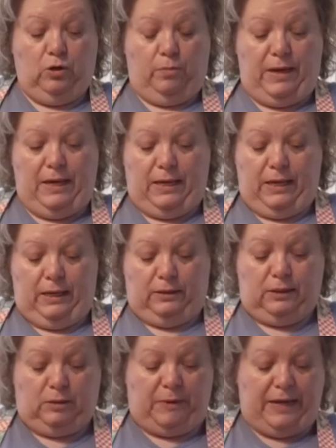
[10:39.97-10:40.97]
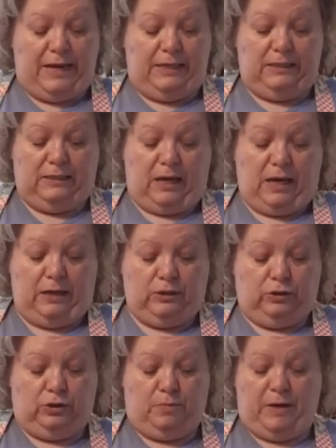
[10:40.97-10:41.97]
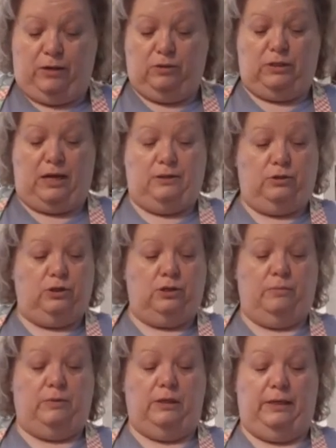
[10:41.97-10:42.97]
making spaghetti sauce or tomato sauce or something